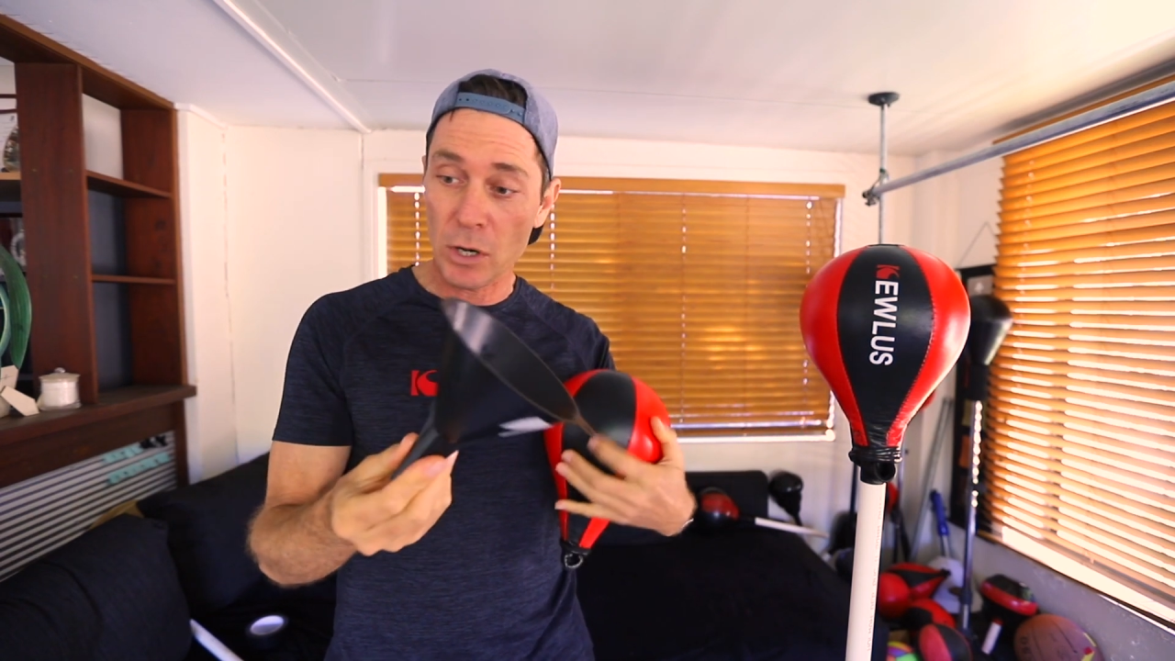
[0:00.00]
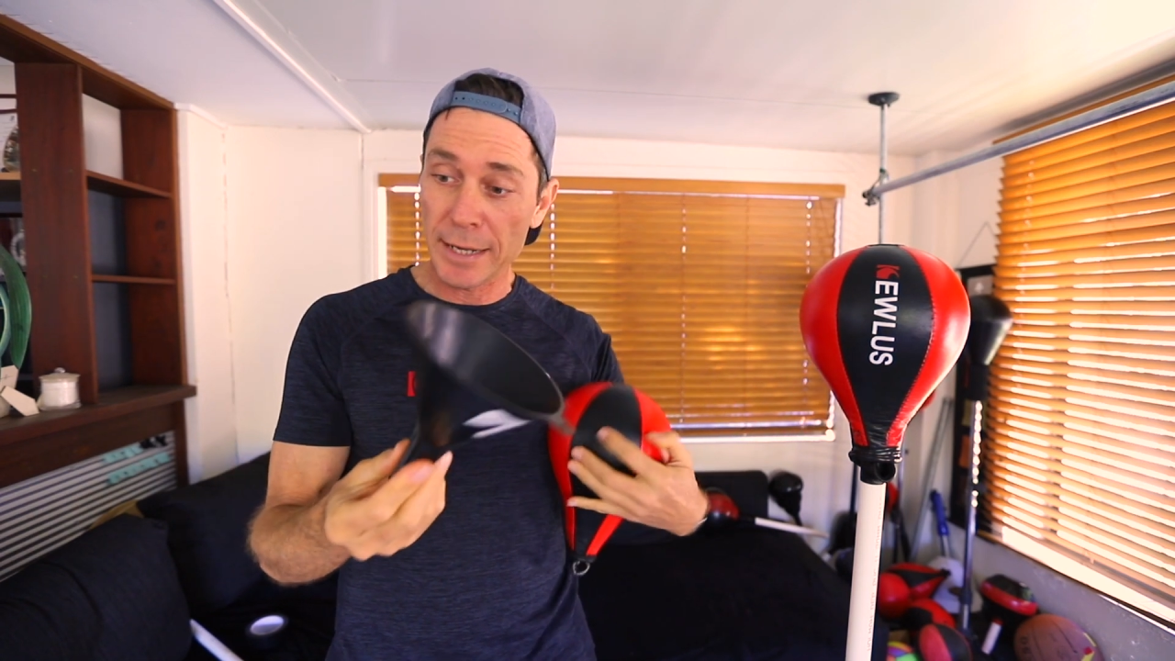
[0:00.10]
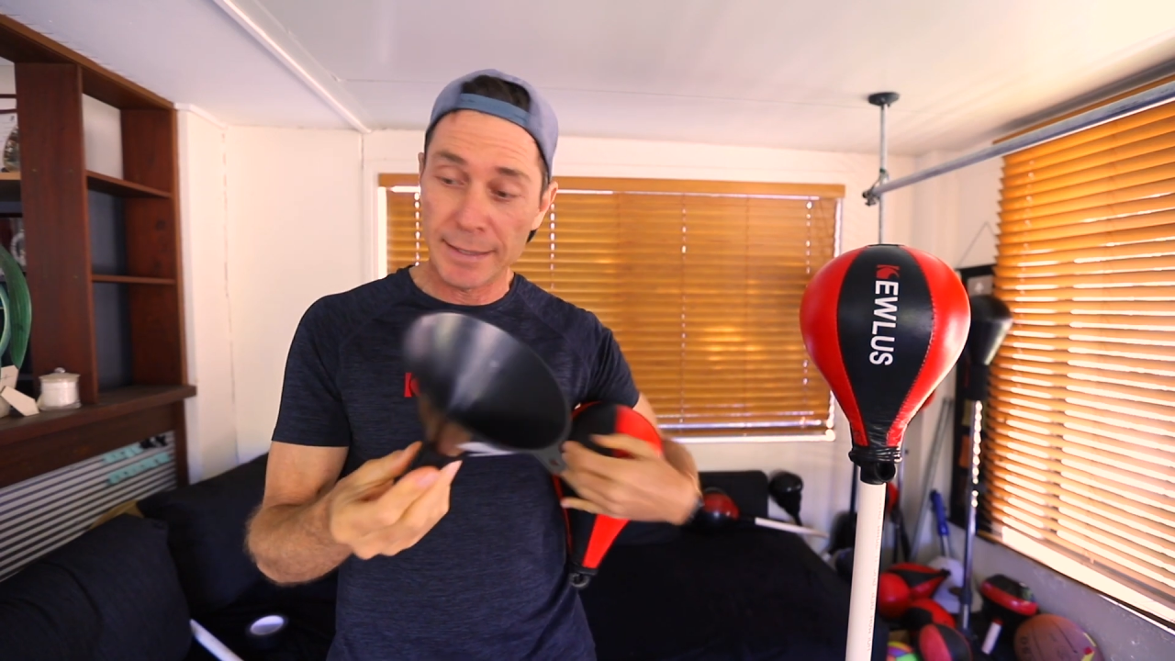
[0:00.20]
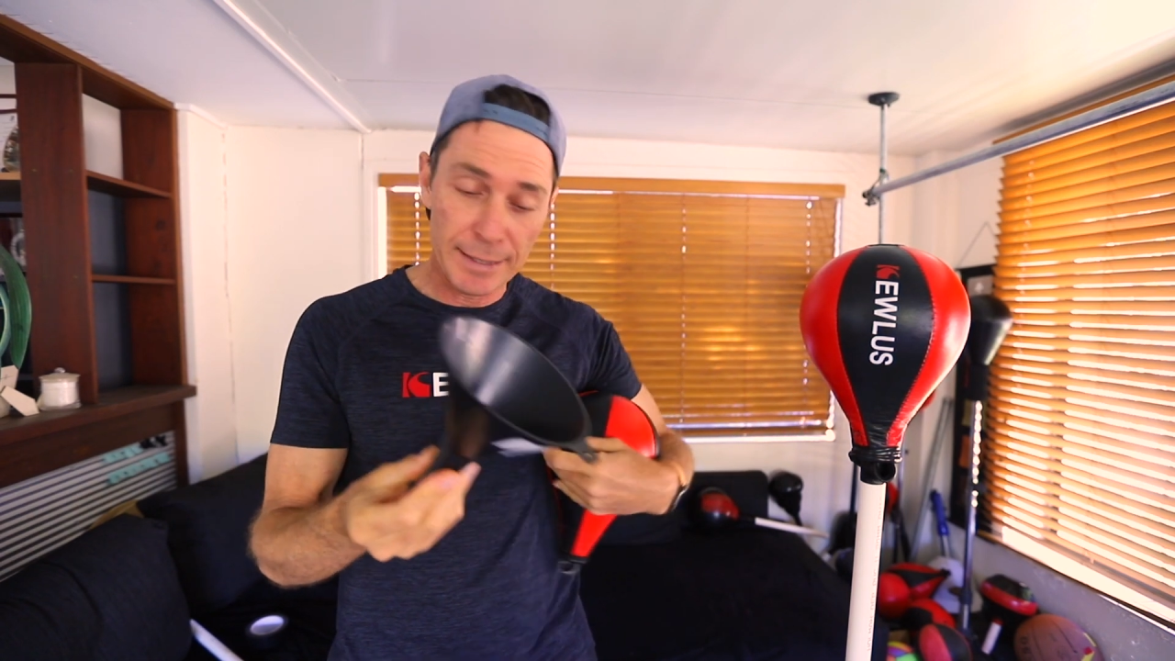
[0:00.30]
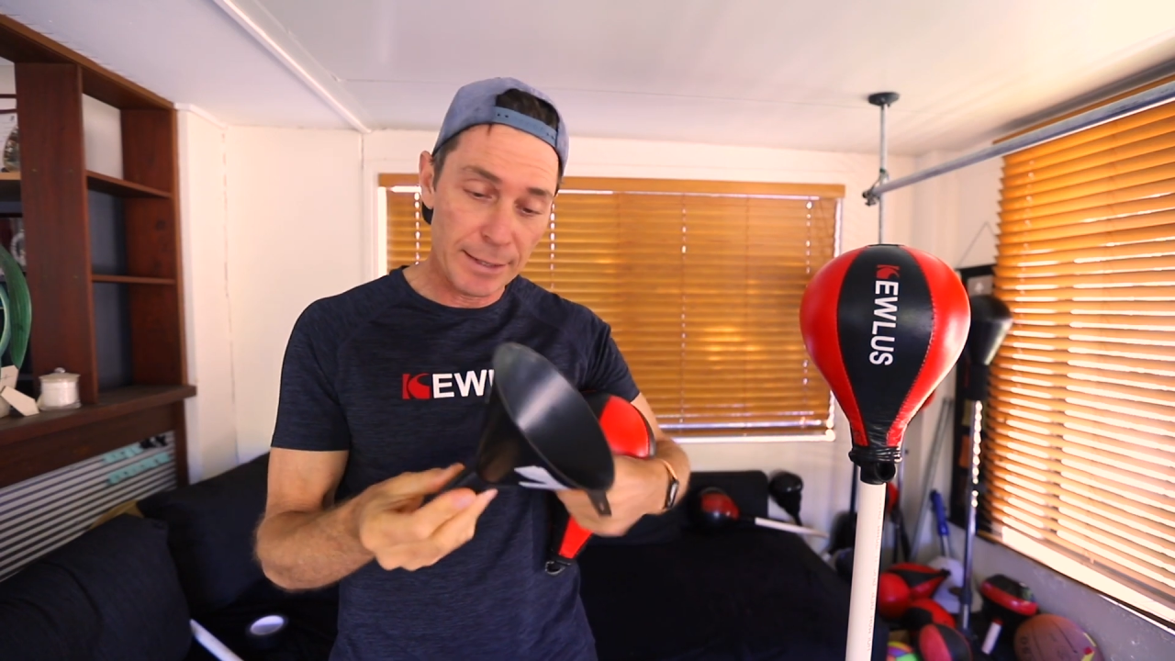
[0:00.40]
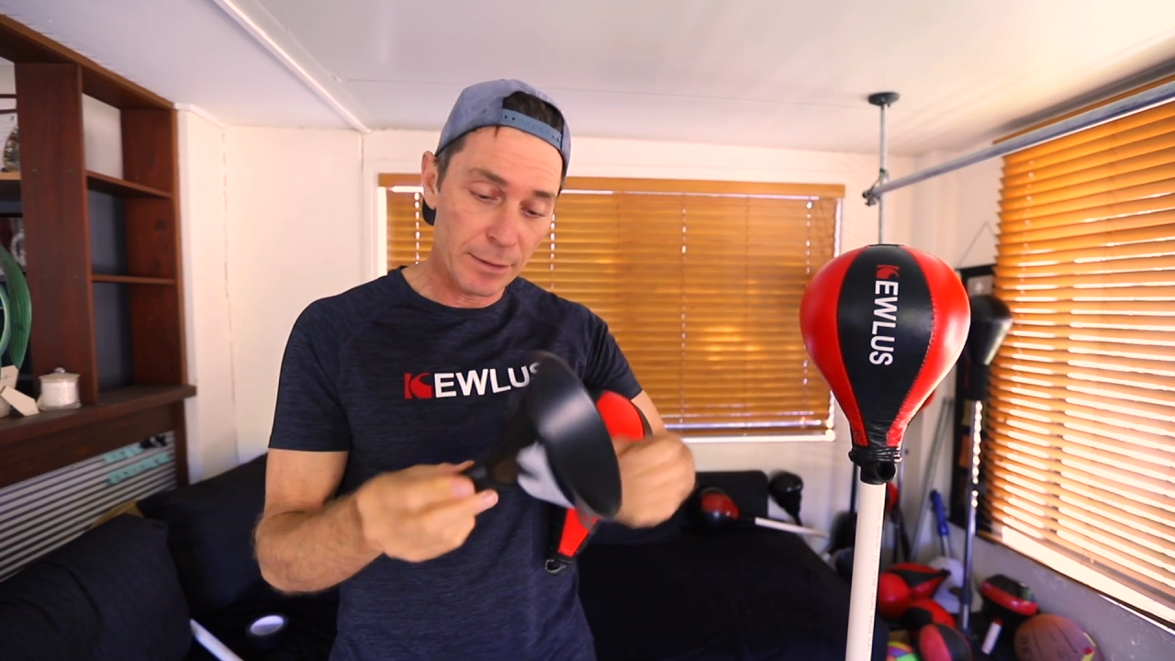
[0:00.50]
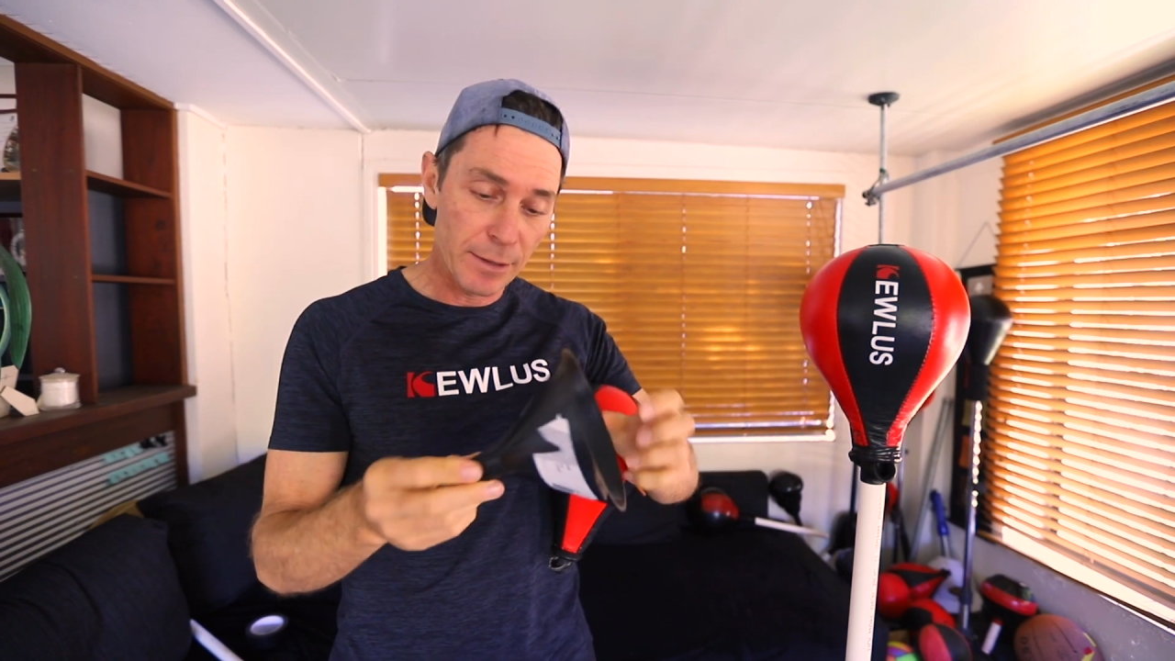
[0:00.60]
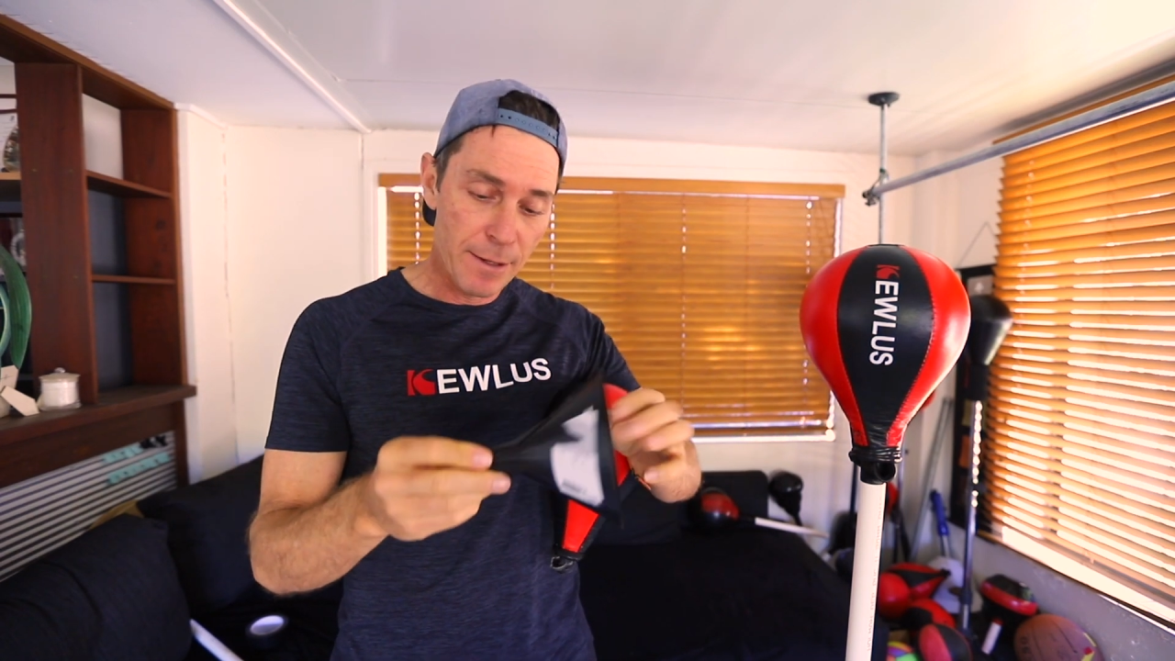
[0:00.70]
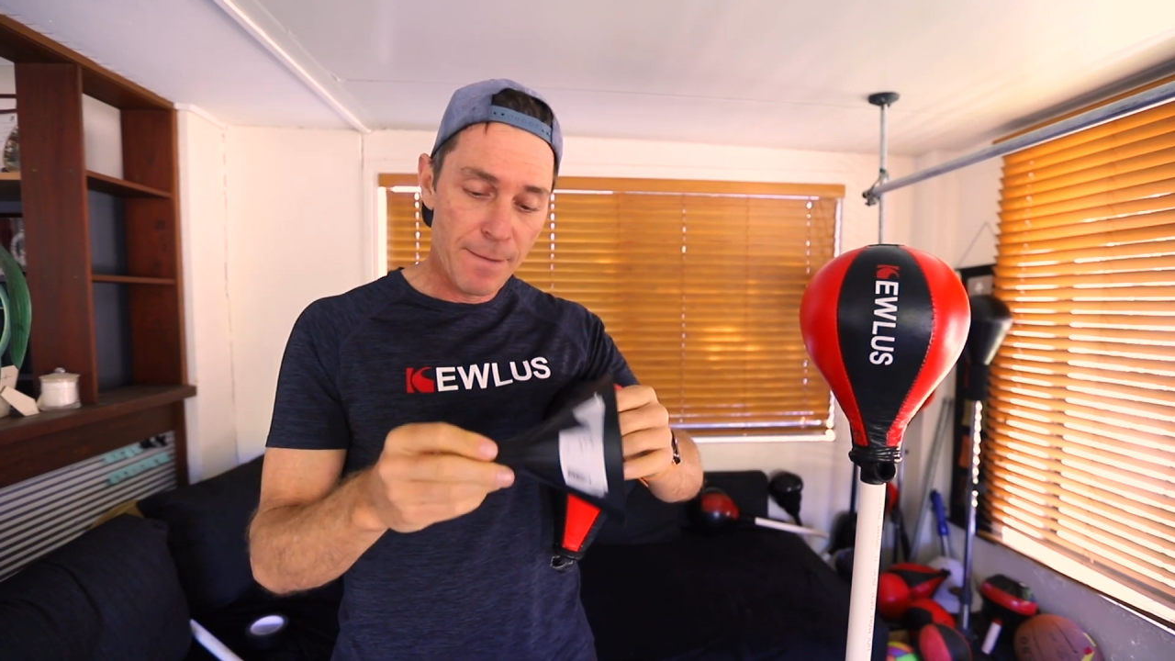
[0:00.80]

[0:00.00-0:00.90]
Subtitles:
ideal.